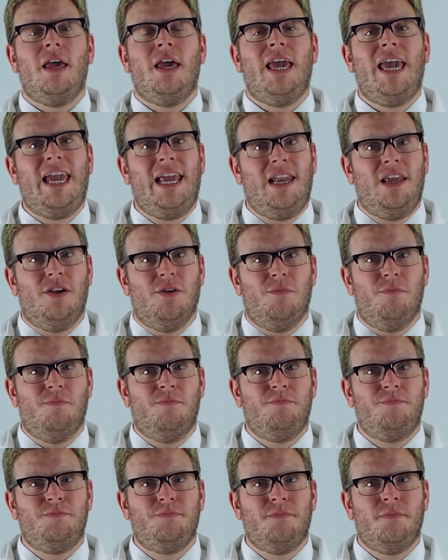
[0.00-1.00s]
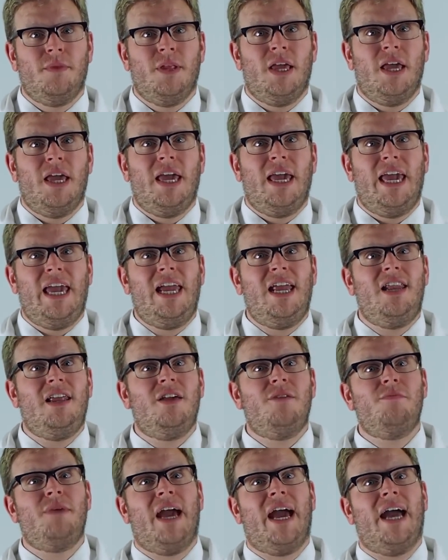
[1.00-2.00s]
Helium.
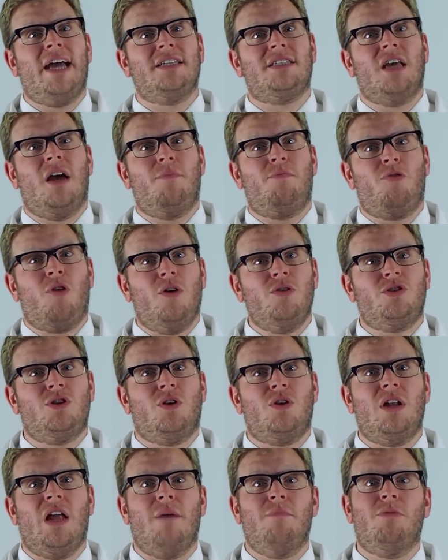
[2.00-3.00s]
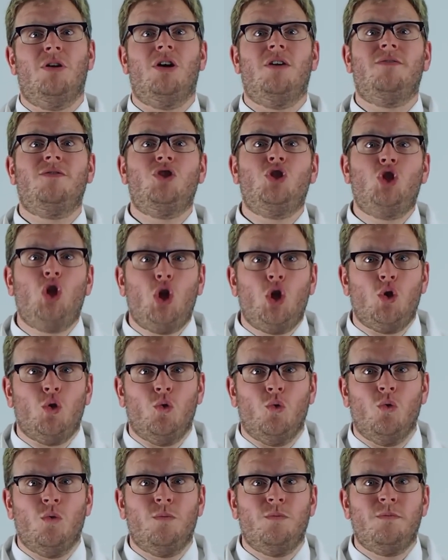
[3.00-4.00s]
Helium has a proton number of
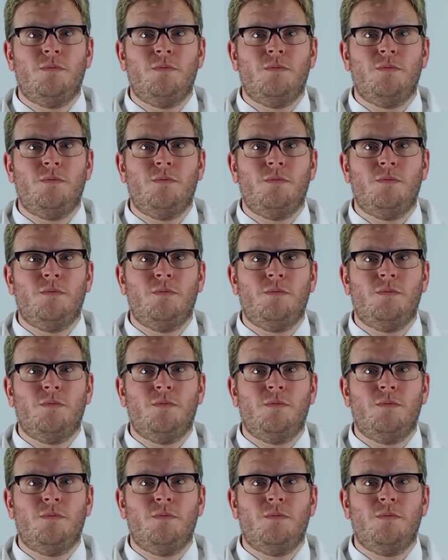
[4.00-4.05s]
2.